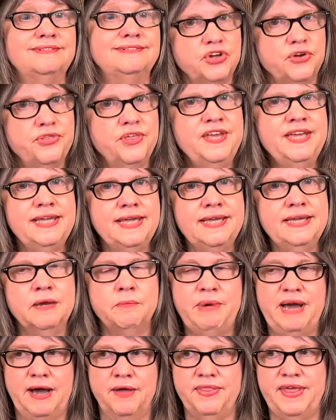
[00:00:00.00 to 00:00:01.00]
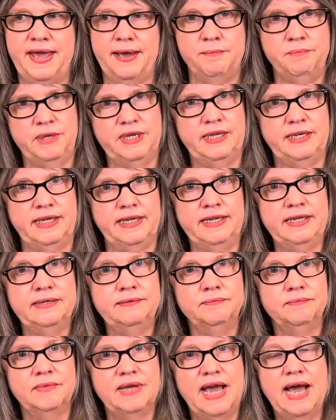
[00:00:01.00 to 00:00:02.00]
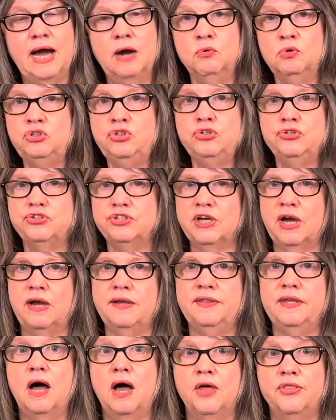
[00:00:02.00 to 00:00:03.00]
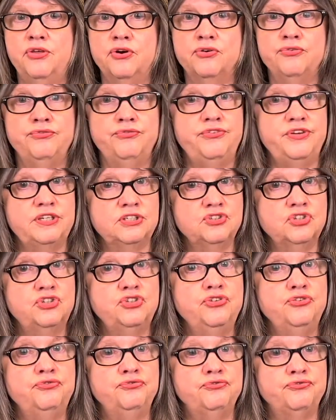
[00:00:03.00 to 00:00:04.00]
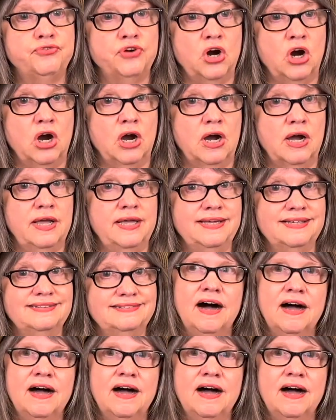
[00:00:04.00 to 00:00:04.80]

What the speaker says: So thinking about that meaning, how would you sign other fish to fry?